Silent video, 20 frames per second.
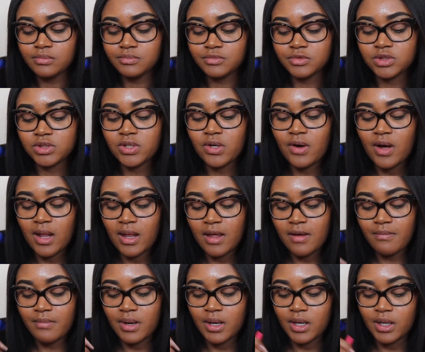So I
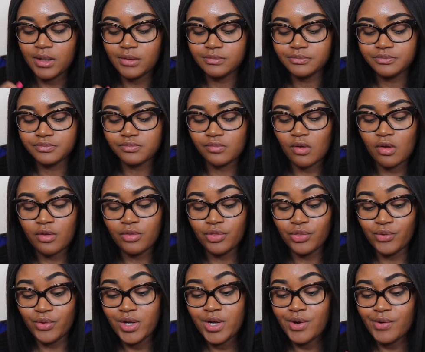let my
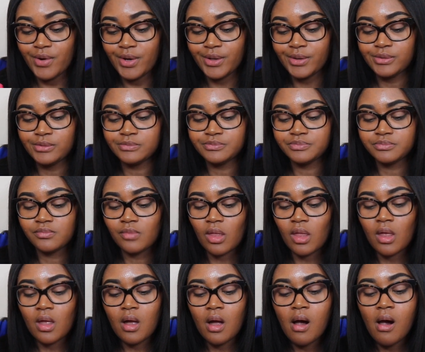3-year-old
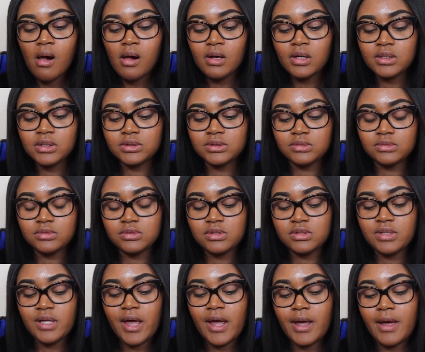
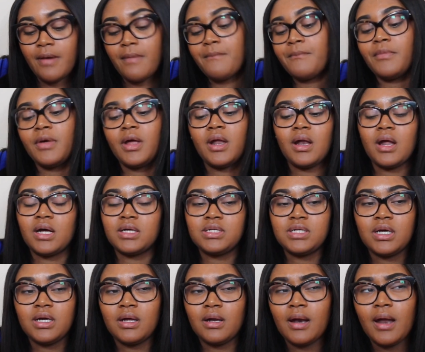stay up and not
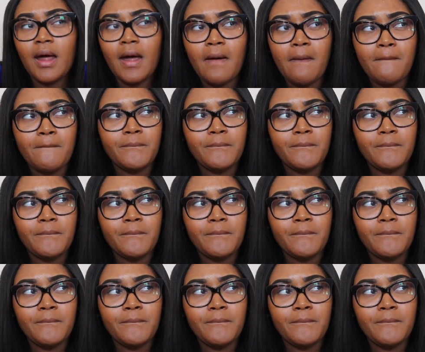take a nap.